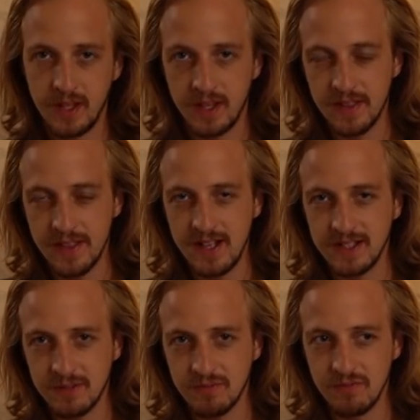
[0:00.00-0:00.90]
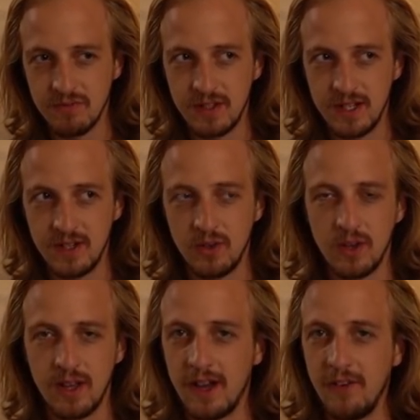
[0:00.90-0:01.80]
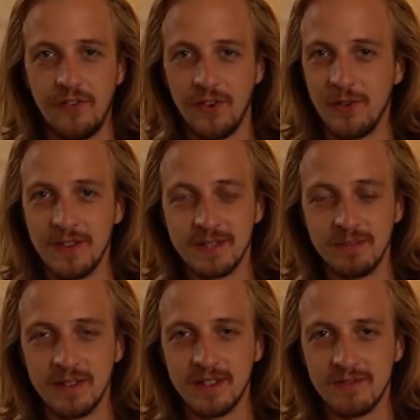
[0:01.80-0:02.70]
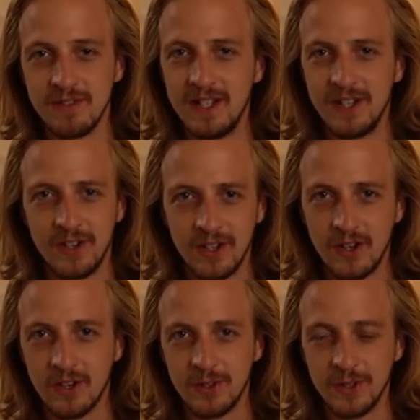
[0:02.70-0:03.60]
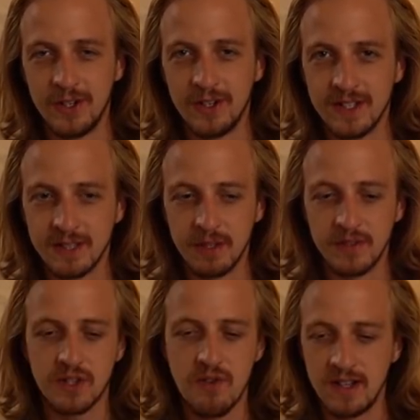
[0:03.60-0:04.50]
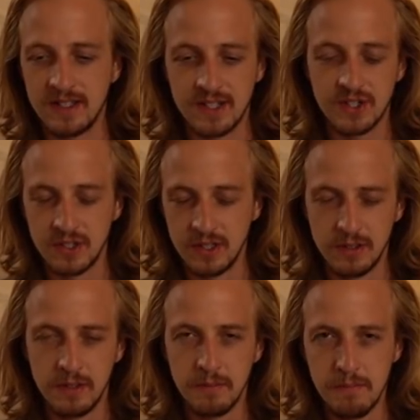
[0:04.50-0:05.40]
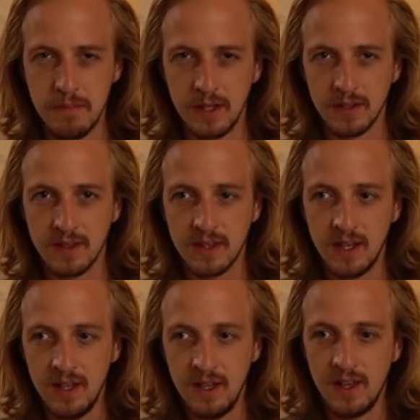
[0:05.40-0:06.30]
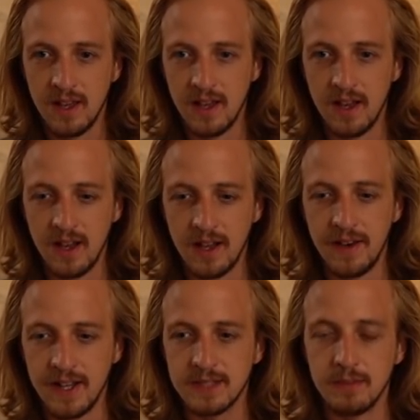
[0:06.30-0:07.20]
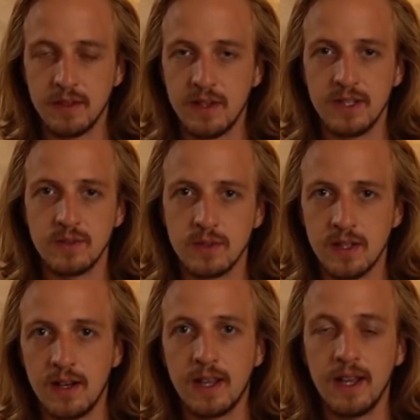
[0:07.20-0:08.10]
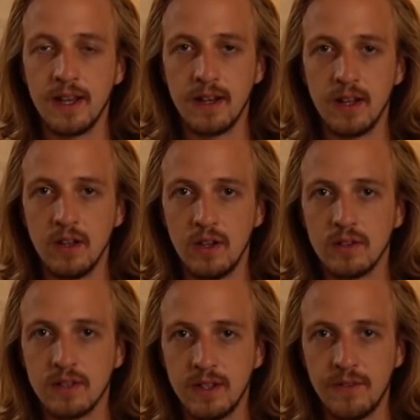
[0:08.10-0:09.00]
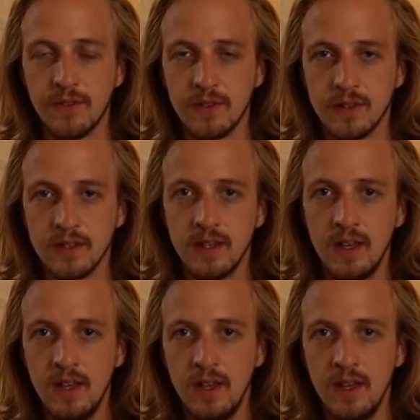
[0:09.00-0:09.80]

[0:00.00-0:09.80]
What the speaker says: And that's really all I have for you this month. There's really not a lot going on. It's a bit of a transitional month. And next month things will start getting a lot different.